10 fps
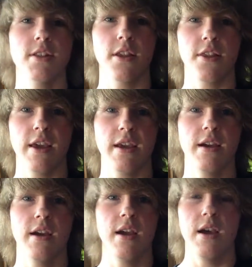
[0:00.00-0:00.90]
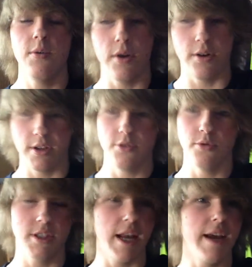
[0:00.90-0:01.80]
it's a thing where you
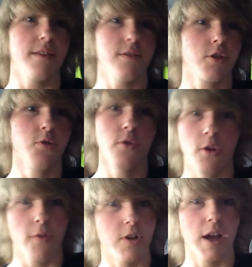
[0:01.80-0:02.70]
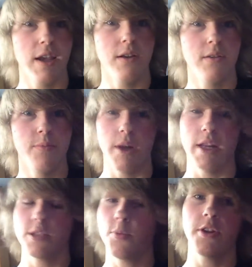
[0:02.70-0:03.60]
stay at school overnight, but
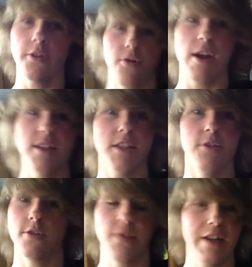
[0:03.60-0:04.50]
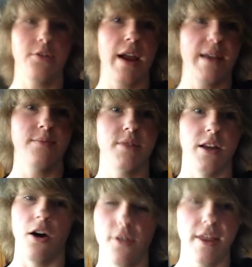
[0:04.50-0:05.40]
it's with your friends and there's video games
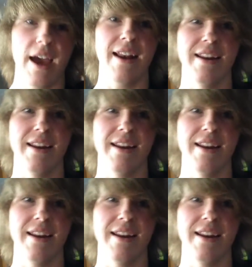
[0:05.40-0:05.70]
and all that.